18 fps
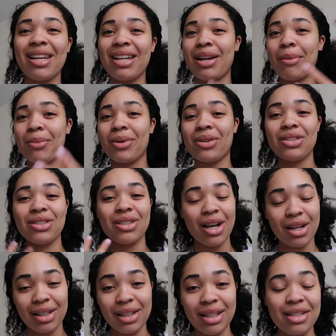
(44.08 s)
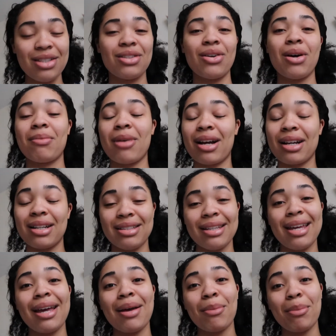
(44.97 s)
The number is ugly, so I'm not going to
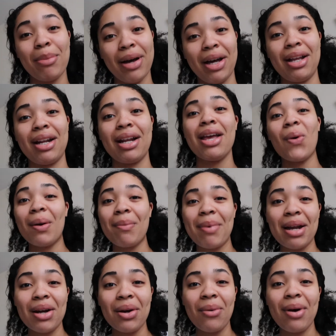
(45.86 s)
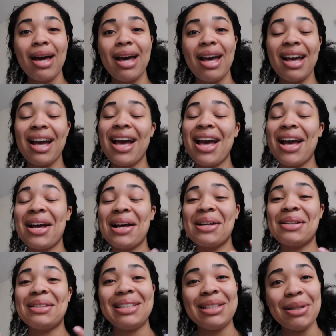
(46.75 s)
say it. But what better way
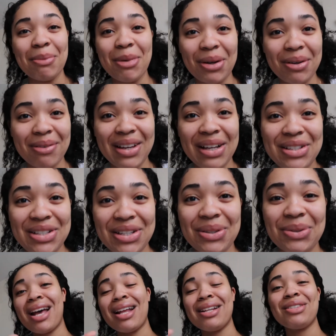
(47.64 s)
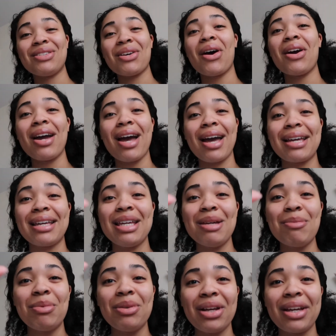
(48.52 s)
to motivate you. And sorry, I
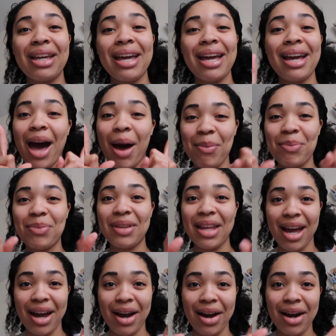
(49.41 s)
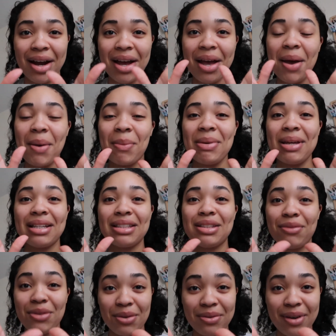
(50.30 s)
keep looking up there because
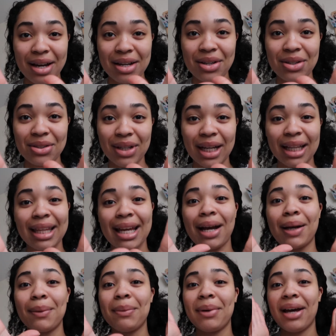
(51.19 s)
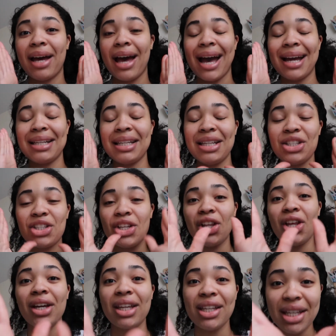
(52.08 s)
the viewfinder is right there, but I need to
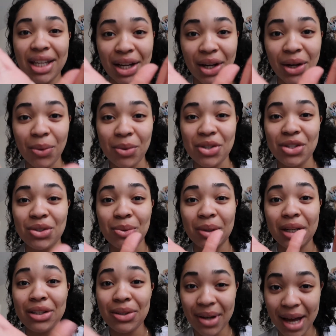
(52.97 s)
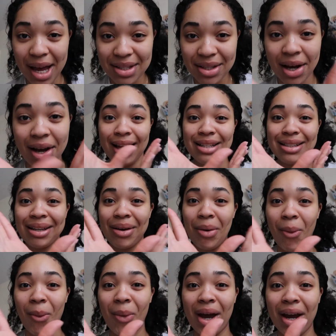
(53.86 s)
look here, which is where you guys are and
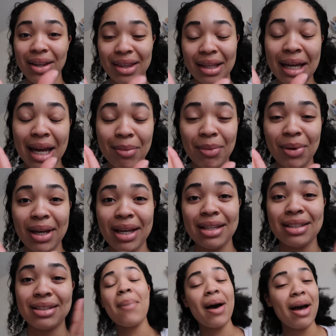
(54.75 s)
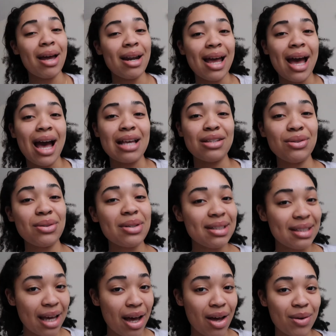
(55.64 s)
where the camera is. But as you
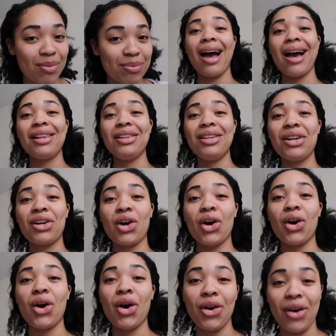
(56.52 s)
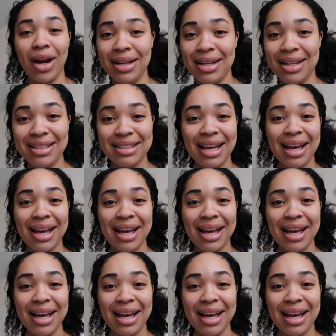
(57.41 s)
can tell, I look horrendous.